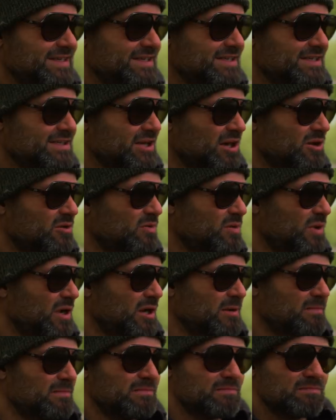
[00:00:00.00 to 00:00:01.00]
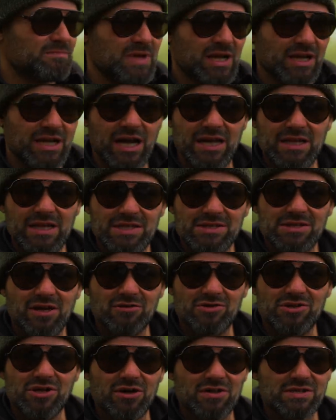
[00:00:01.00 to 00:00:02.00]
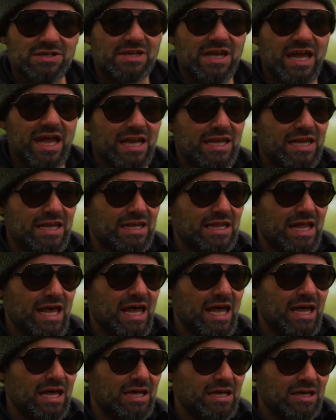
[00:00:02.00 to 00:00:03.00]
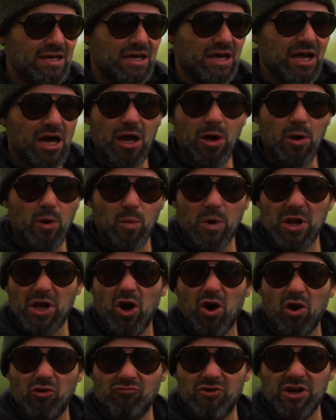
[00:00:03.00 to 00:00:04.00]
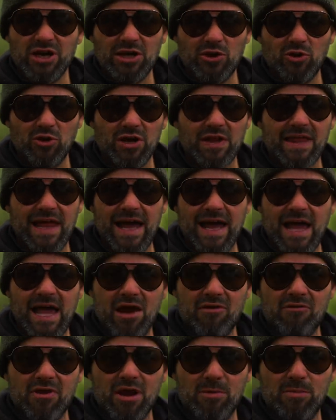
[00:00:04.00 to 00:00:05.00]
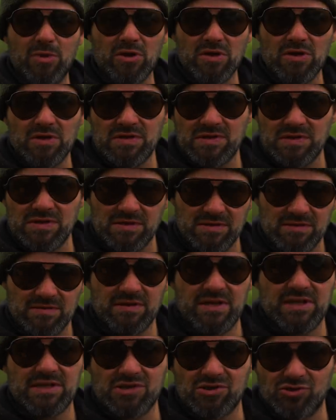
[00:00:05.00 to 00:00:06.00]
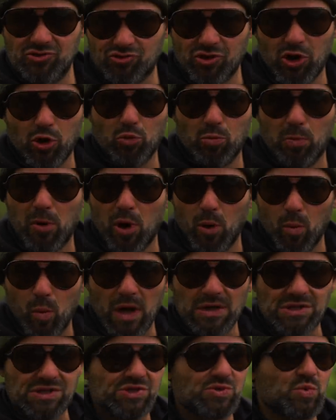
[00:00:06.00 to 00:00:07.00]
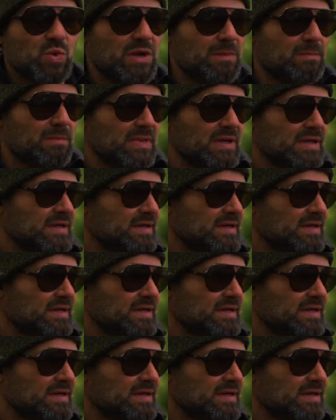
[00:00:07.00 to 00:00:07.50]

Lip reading: So again, there's no chance of getting in there, and we can't really look at that area because it's controlled by one swim.